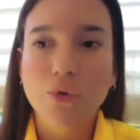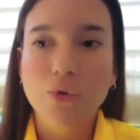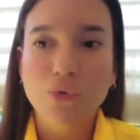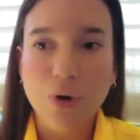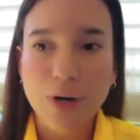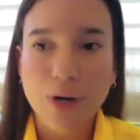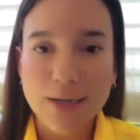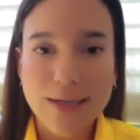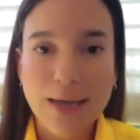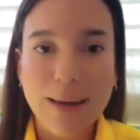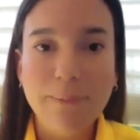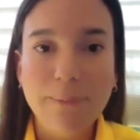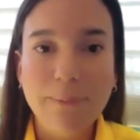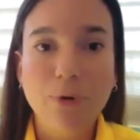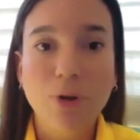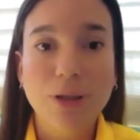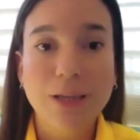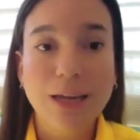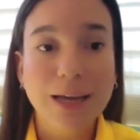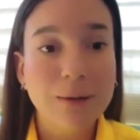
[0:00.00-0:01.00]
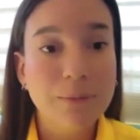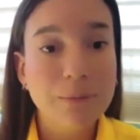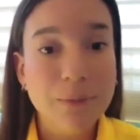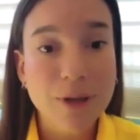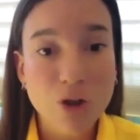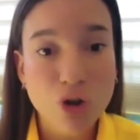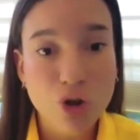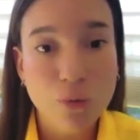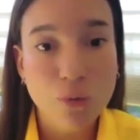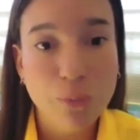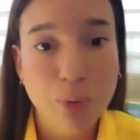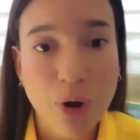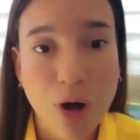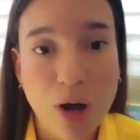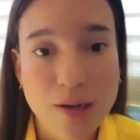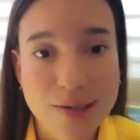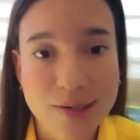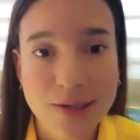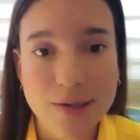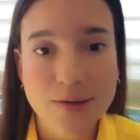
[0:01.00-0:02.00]
For example, the admission
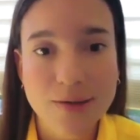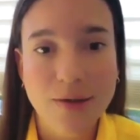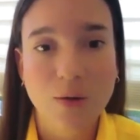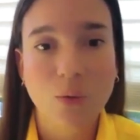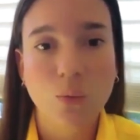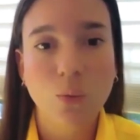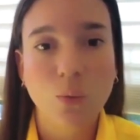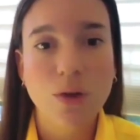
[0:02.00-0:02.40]
process,